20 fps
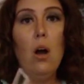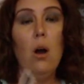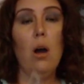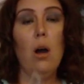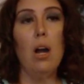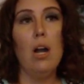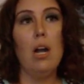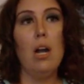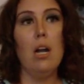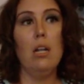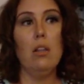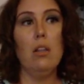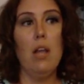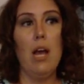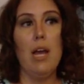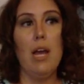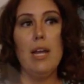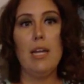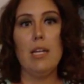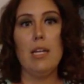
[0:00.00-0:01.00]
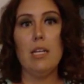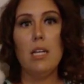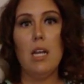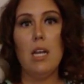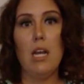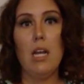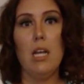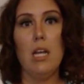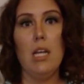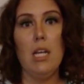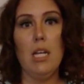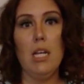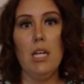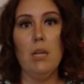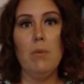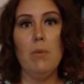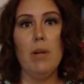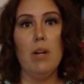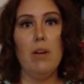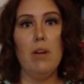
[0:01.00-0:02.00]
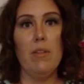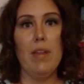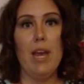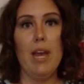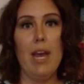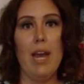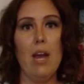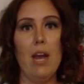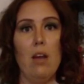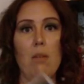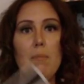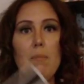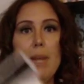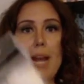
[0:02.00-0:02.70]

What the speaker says: or like anywhere on the aisle,